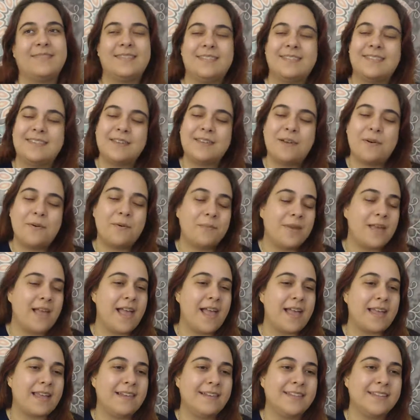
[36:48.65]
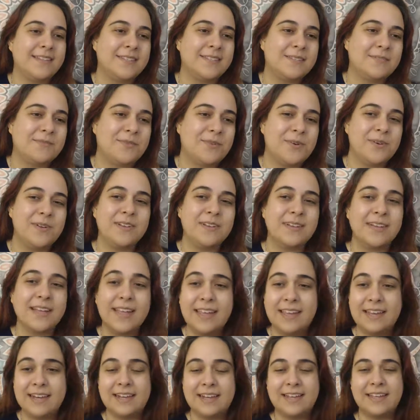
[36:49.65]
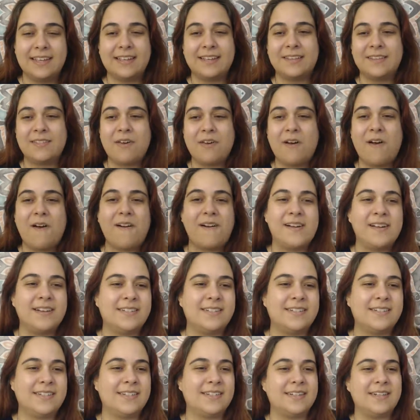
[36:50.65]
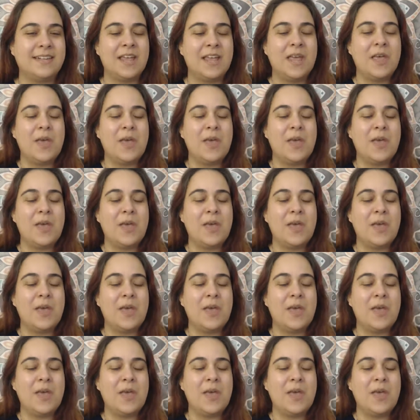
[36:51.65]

so miraculous for healing the heart and